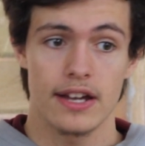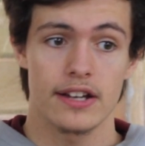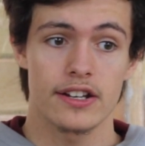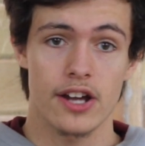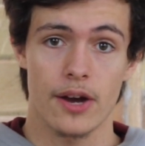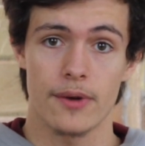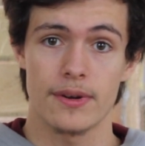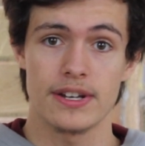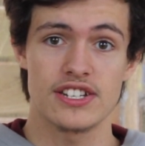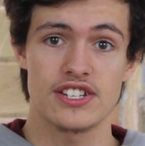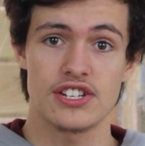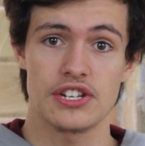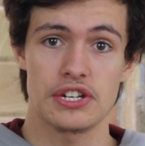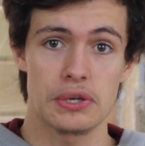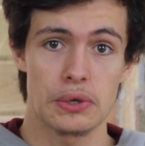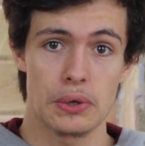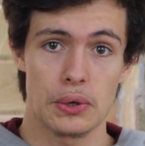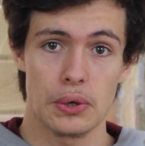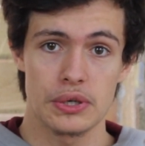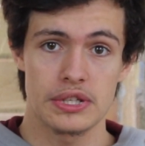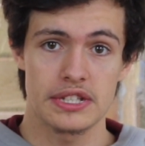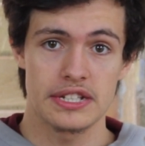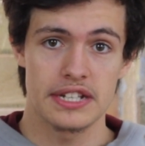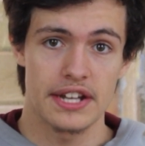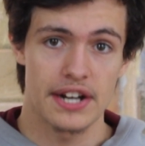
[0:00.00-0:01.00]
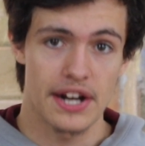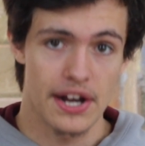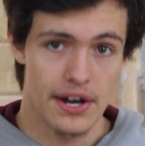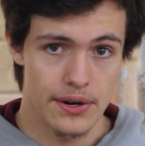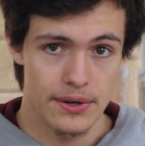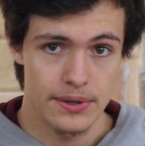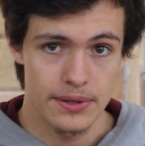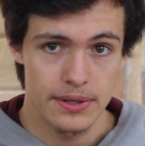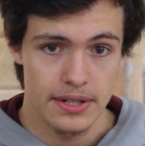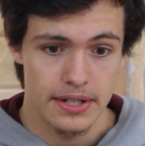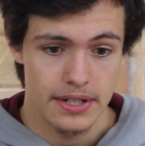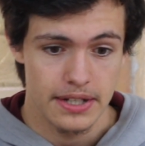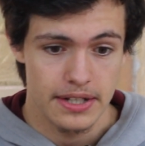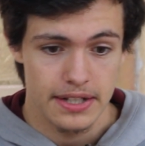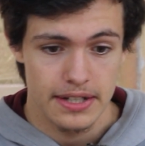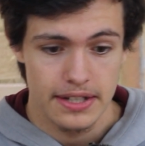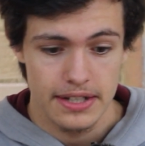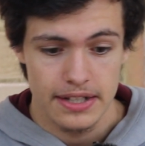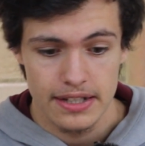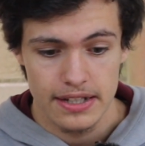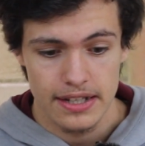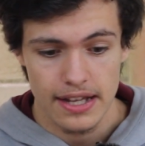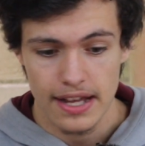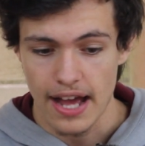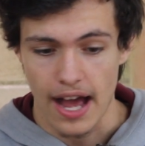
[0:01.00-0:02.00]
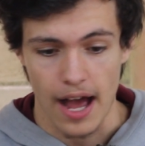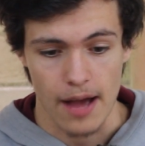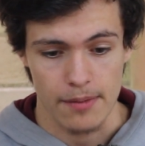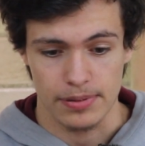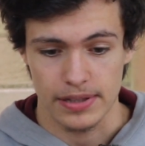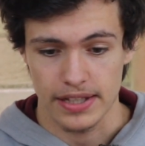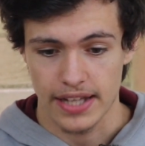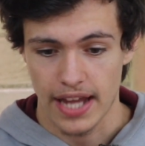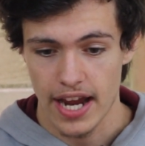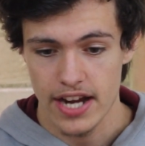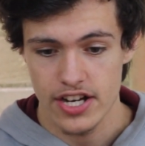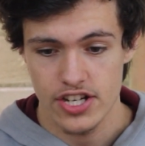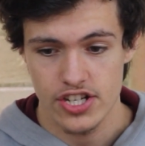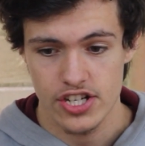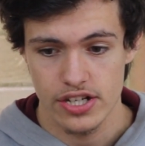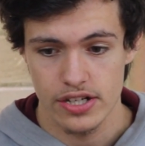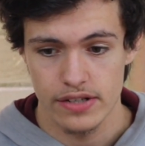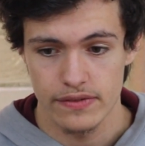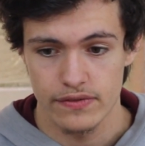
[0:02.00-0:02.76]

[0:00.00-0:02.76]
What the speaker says: Go into your, you know, application